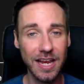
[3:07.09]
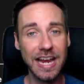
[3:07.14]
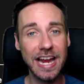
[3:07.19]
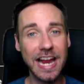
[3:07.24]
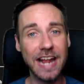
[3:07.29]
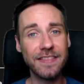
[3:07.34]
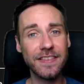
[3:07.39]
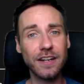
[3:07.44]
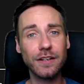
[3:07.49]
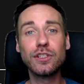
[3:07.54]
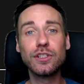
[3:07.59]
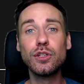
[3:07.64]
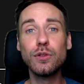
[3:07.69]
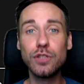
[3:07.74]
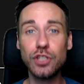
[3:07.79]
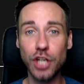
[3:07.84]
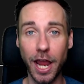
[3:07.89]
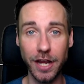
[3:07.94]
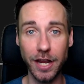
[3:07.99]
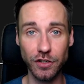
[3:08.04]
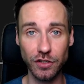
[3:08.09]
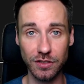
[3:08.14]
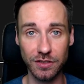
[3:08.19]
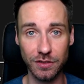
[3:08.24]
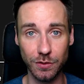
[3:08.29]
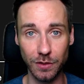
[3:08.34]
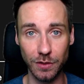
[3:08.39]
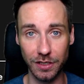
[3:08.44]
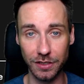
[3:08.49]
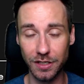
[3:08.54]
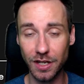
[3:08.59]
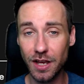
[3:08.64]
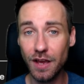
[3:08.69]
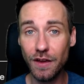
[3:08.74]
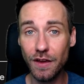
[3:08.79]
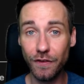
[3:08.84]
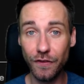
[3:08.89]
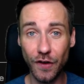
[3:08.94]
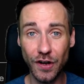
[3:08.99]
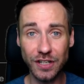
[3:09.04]
And there are 2 changes to it.
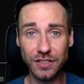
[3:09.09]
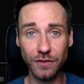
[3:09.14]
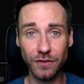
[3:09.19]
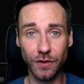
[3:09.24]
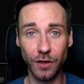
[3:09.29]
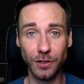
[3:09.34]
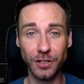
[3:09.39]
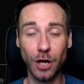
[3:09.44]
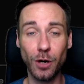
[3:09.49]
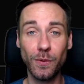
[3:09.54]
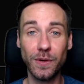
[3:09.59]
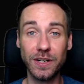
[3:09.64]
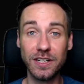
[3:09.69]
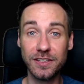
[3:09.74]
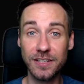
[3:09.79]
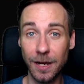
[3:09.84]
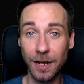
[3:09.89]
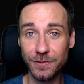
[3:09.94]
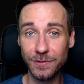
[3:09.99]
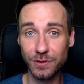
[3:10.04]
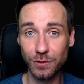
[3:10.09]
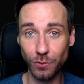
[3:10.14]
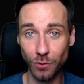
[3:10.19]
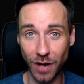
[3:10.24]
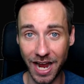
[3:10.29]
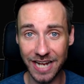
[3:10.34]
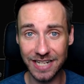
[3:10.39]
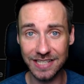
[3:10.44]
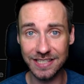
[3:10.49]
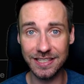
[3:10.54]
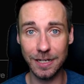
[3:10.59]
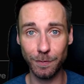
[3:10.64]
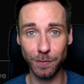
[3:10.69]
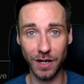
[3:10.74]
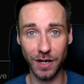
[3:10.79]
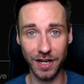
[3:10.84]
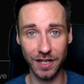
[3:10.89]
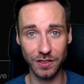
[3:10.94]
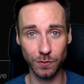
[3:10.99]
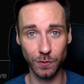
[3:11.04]
First of all, now when it comes to right stick
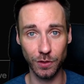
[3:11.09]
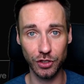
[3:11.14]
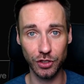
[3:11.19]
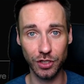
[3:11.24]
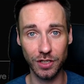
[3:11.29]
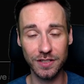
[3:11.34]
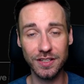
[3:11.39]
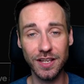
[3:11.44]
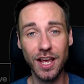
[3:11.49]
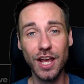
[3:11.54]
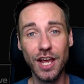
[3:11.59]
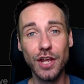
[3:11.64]
player switches,